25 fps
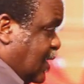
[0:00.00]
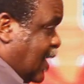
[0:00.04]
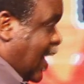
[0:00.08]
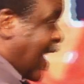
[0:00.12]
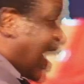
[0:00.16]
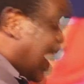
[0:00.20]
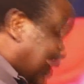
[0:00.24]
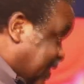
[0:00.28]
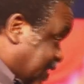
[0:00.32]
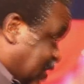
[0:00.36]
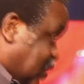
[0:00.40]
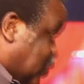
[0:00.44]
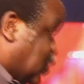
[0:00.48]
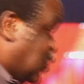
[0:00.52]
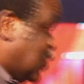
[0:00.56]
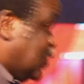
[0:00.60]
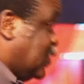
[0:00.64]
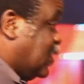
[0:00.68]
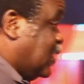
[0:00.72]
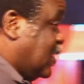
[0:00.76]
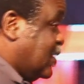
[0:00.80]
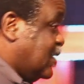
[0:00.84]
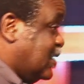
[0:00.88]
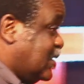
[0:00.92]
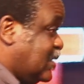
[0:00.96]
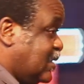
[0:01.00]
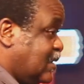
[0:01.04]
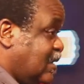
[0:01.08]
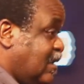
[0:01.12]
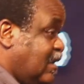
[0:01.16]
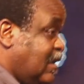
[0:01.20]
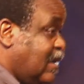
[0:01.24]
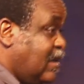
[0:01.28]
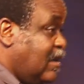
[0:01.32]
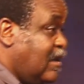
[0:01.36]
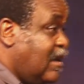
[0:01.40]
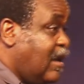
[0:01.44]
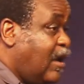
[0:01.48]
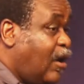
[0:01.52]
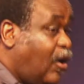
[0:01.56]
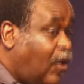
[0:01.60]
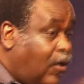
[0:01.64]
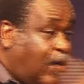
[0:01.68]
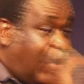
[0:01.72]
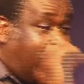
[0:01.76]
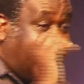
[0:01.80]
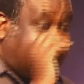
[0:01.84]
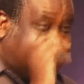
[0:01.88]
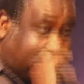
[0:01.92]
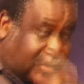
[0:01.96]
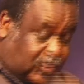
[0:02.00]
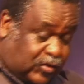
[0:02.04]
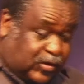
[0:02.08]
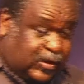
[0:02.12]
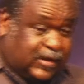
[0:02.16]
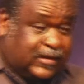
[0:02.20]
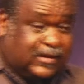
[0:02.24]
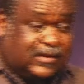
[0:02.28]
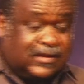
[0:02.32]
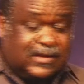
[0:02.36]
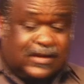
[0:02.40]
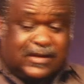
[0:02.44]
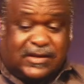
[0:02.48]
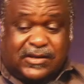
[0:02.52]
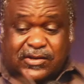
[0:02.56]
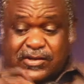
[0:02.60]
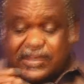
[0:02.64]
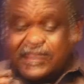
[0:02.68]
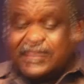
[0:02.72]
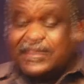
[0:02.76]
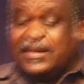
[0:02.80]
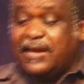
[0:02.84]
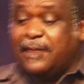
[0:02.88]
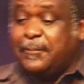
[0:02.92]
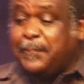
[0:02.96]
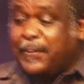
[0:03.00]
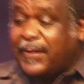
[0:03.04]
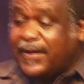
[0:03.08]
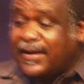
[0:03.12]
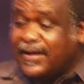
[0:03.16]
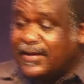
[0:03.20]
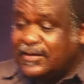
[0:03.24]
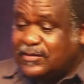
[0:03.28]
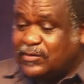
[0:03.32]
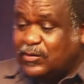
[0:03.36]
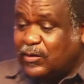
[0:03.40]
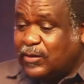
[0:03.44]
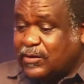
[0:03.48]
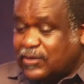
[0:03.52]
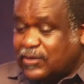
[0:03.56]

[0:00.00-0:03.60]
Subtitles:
As Christians, or as Christian parents or